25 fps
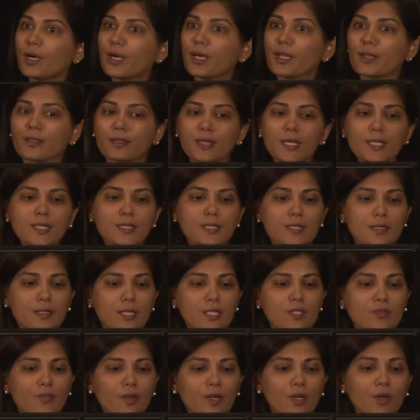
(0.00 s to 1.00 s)

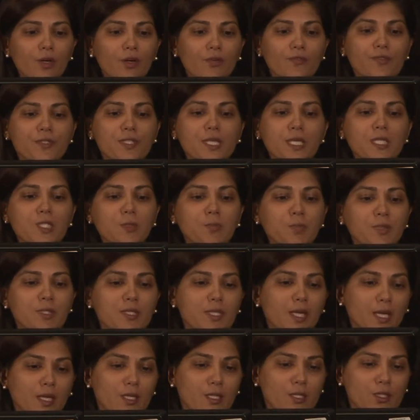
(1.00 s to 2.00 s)
this figure of
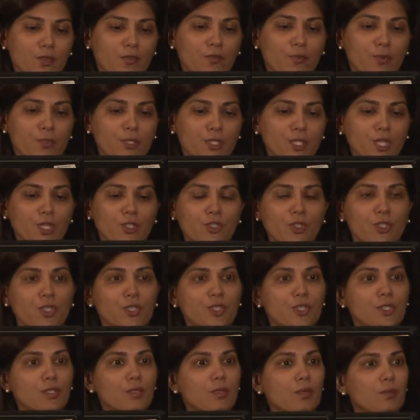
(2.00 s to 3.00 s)
6% of
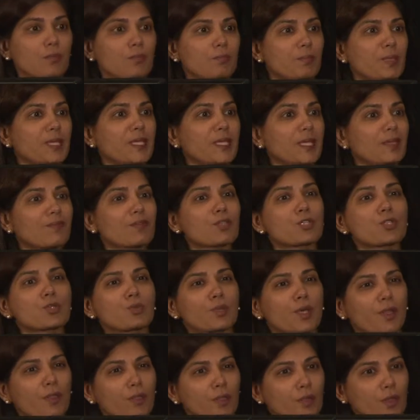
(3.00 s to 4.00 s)
procedures being given to
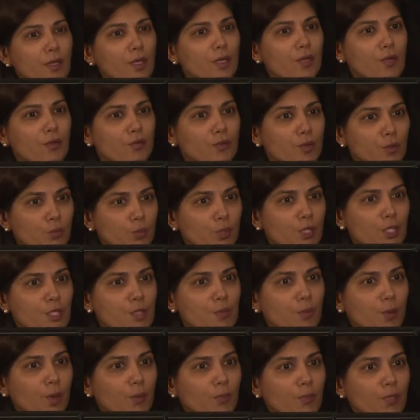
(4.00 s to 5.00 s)
a third of the world's
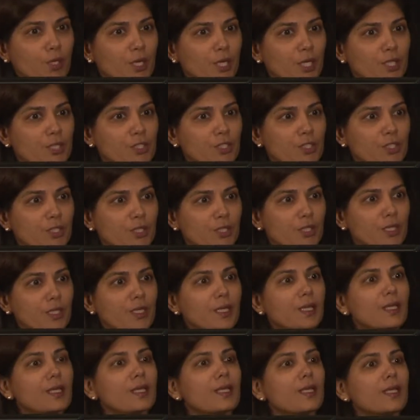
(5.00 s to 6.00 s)
population
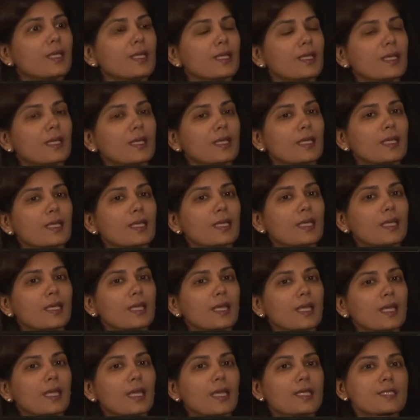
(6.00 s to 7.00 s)

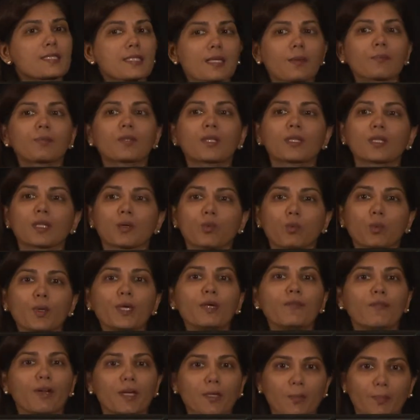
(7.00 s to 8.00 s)
is something that
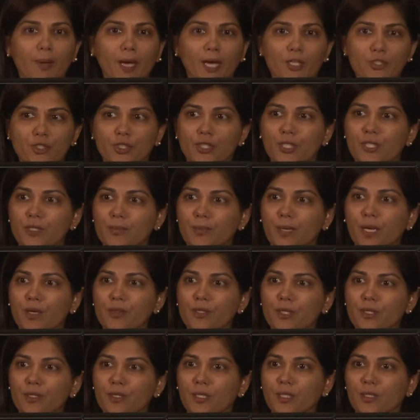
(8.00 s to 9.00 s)
we're very passionate about
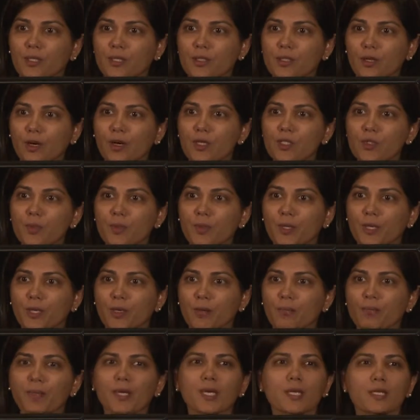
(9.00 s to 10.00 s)
at the Indus Hospital,
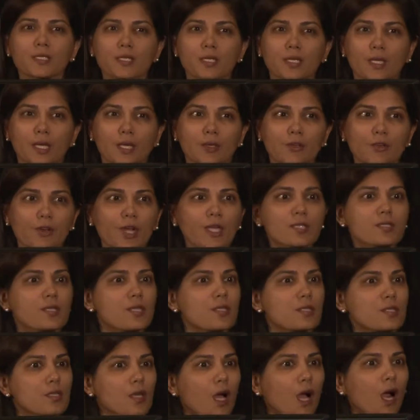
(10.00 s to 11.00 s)
because it
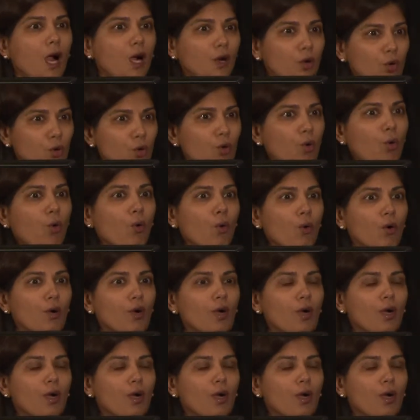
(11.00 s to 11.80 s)
addresses our core